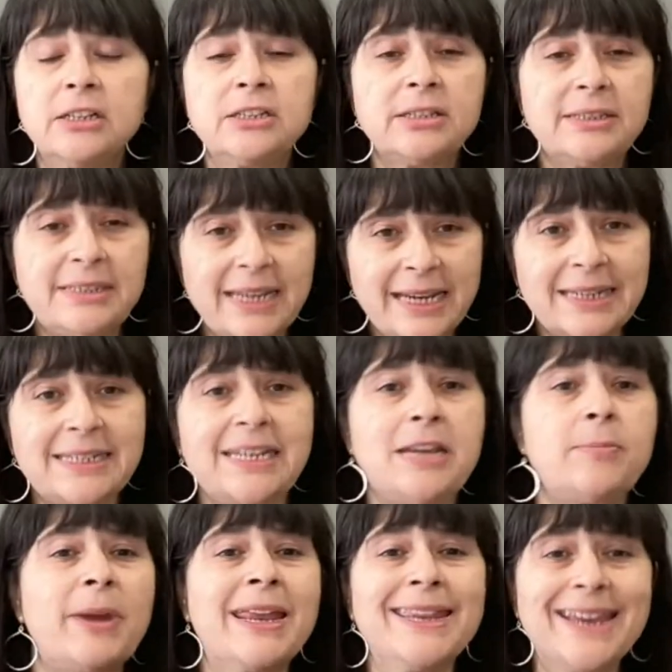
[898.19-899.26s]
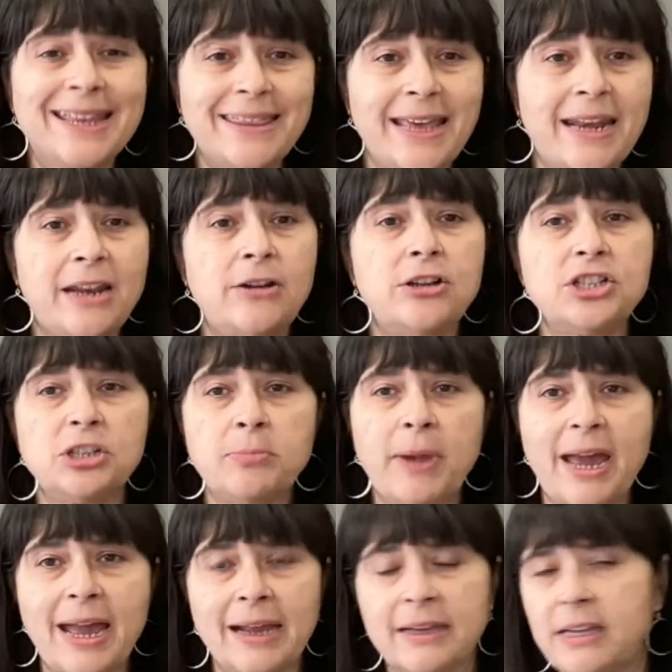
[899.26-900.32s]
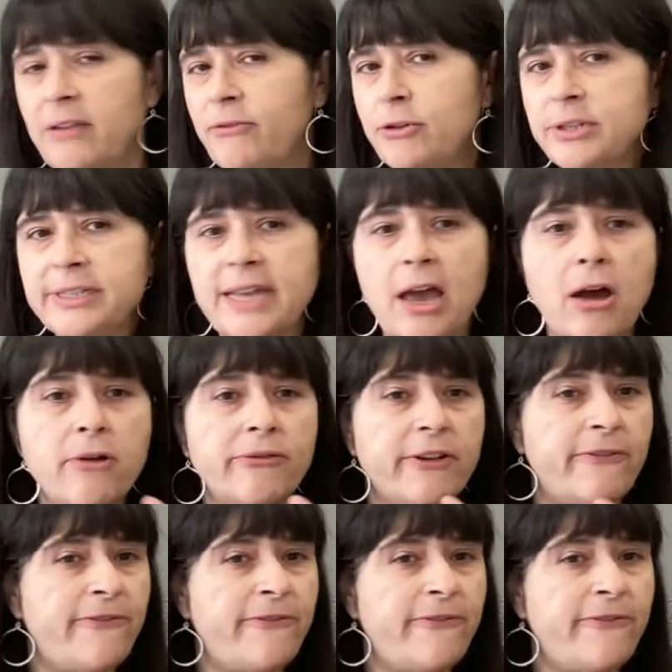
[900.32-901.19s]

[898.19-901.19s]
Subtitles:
to dig deep and get that energy back. Give yourself a